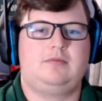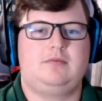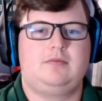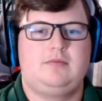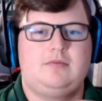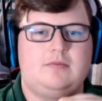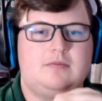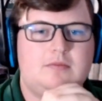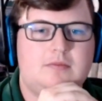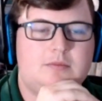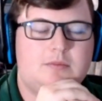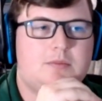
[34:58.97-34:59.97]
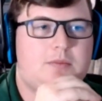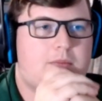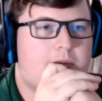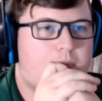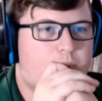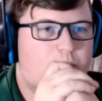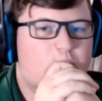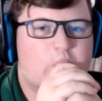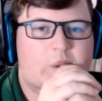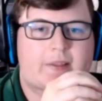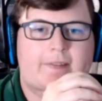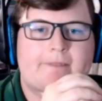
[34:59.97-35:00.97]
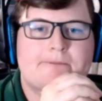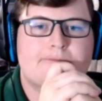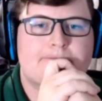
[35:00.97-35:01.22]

No words are spoken by the person on screen.